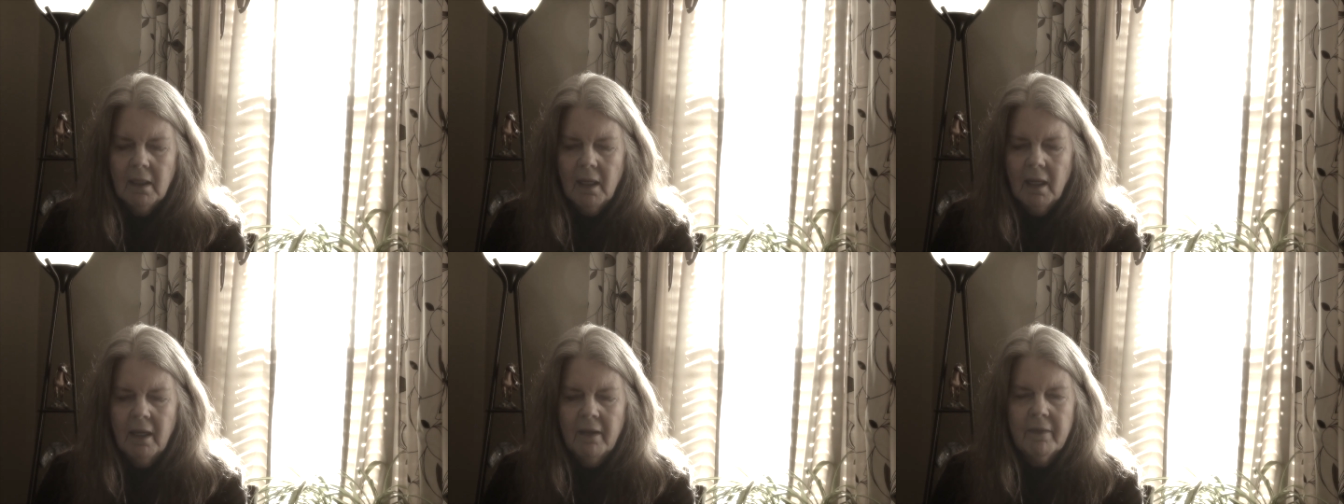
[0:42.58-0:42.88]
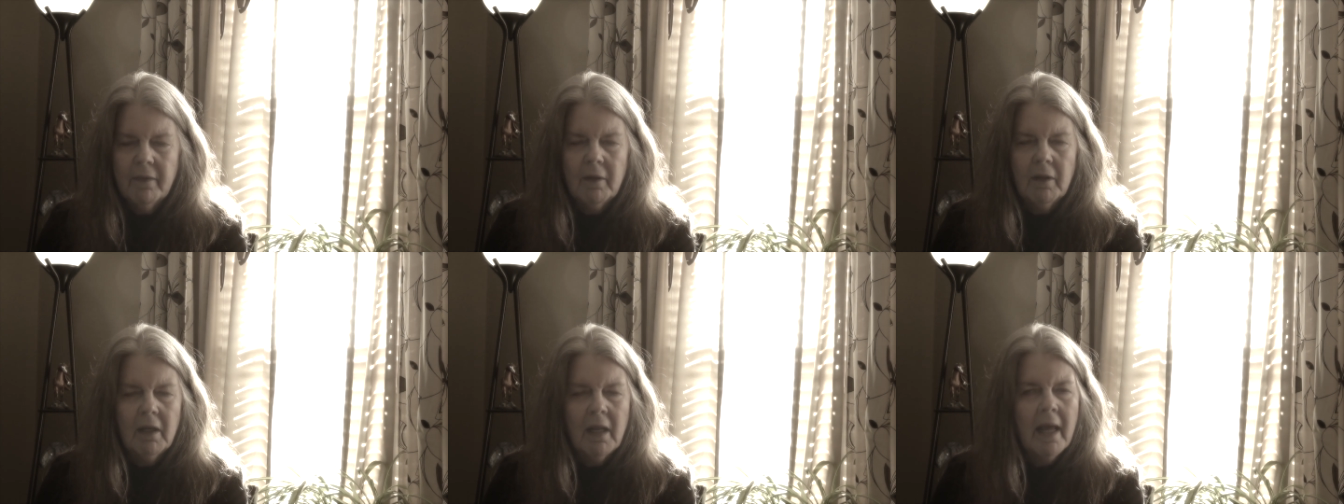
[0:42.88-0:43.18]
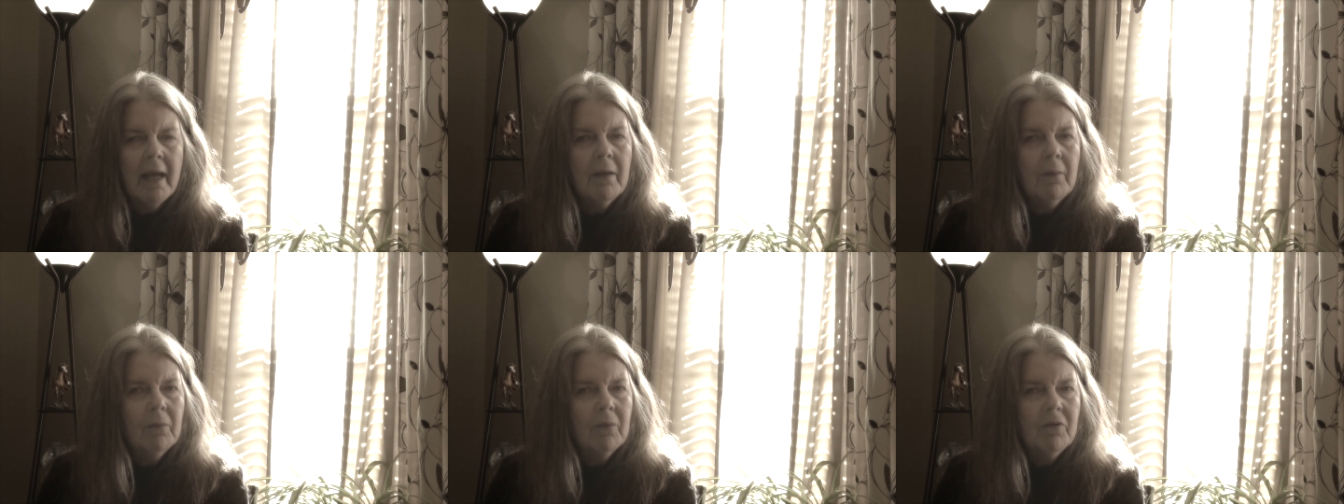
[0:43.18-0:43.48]
The
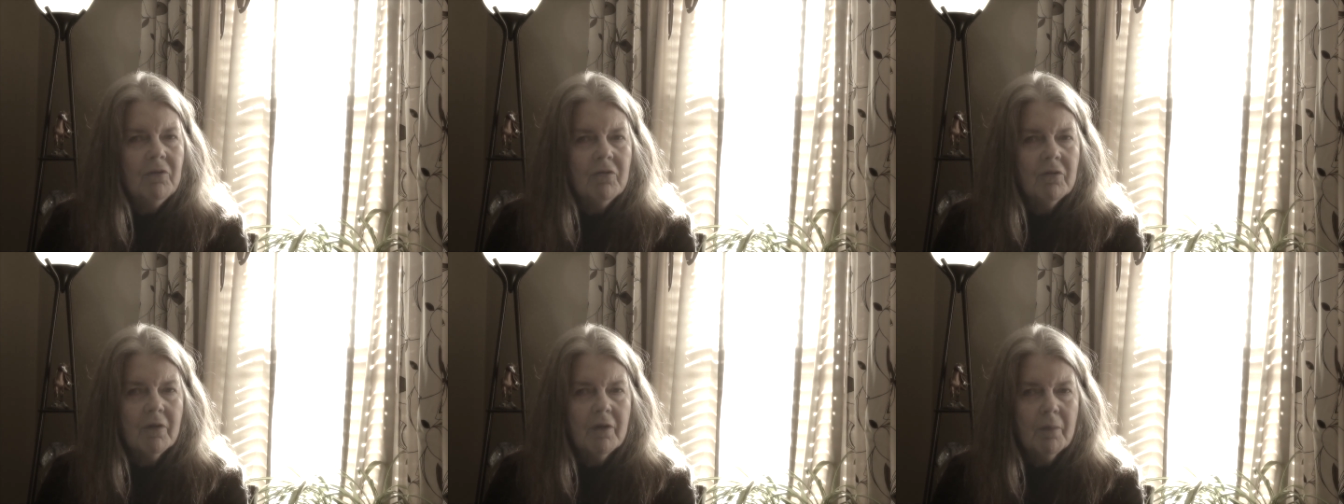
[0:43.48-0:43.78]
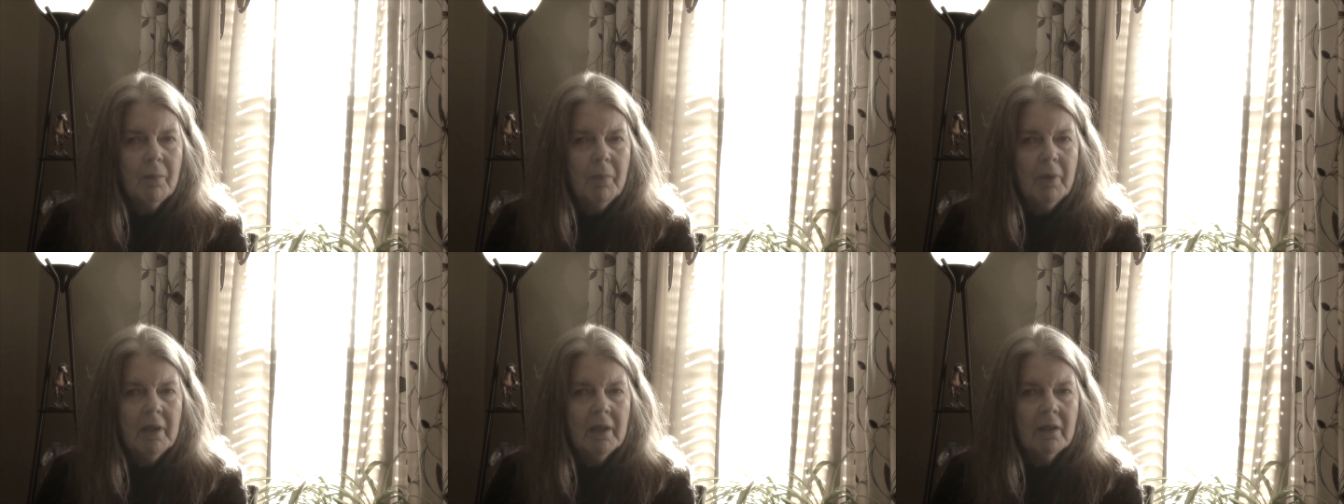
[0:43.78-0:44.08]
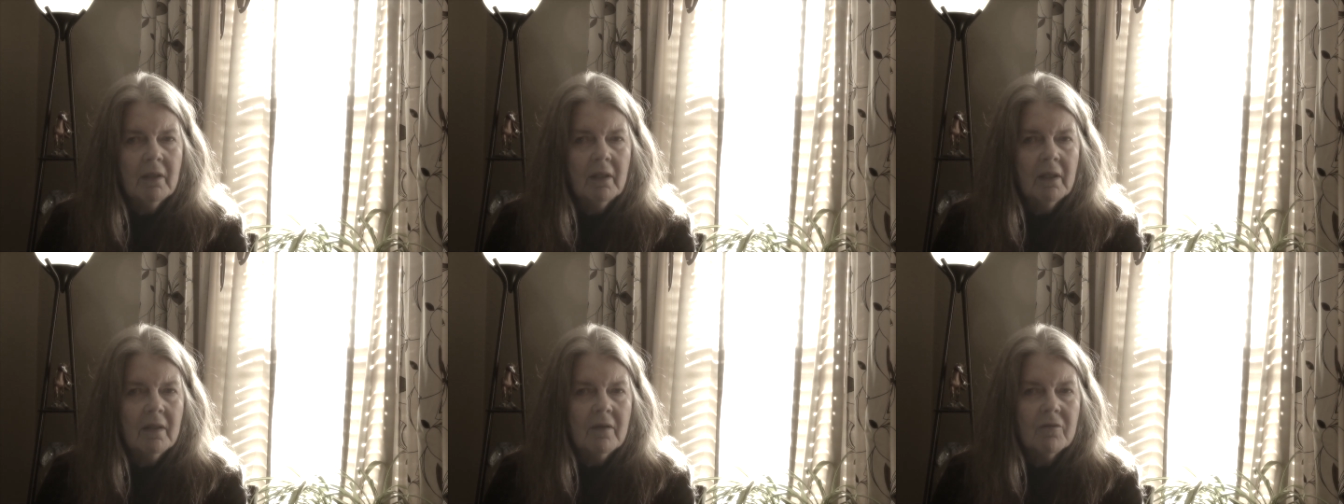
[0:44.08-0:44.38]
language of the
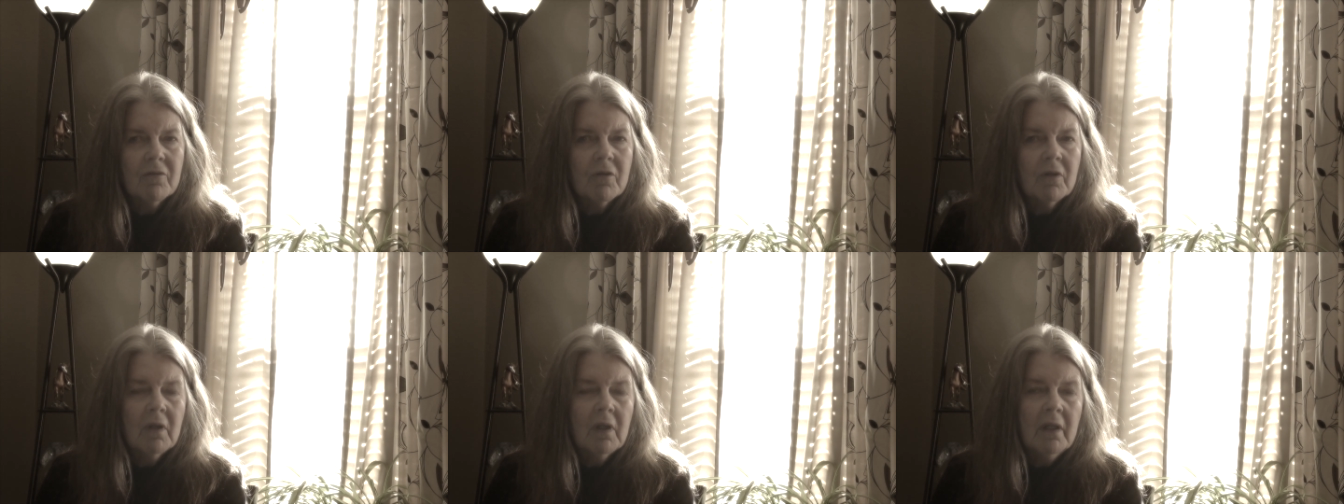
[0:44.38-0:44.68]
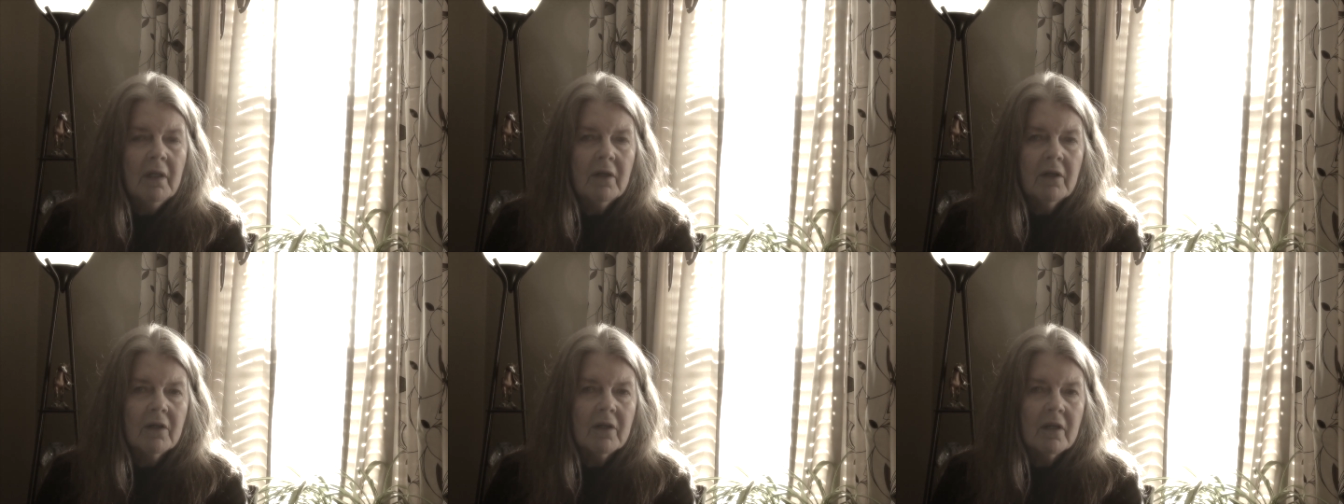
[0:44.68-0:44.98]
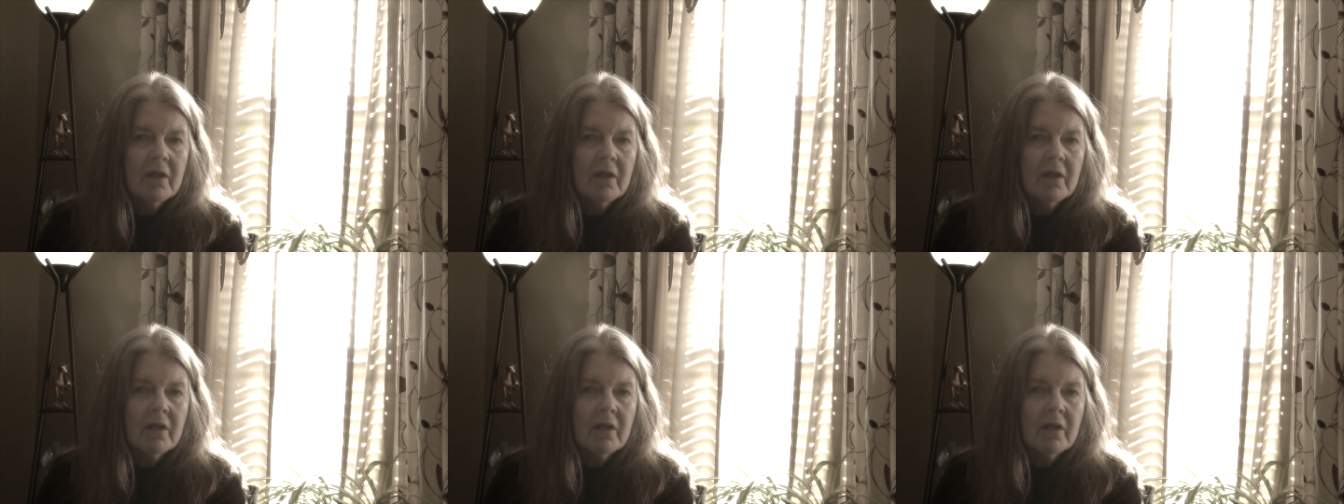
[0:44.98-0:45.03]
bill is clear